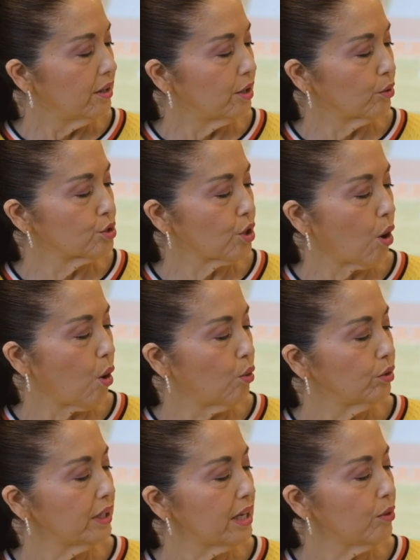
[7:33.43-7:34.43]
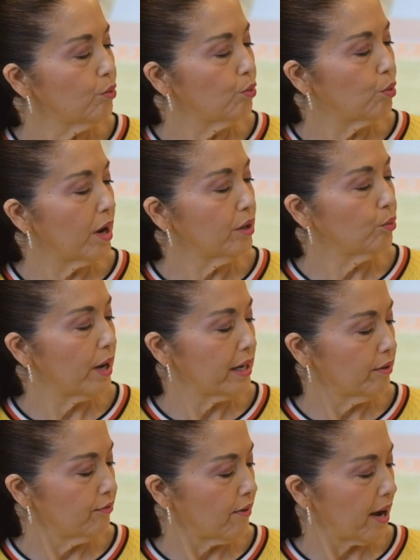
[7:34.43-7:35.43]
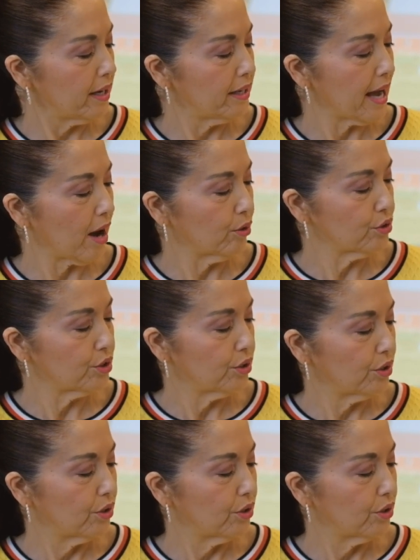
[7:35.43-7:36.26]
There was only one way to find out.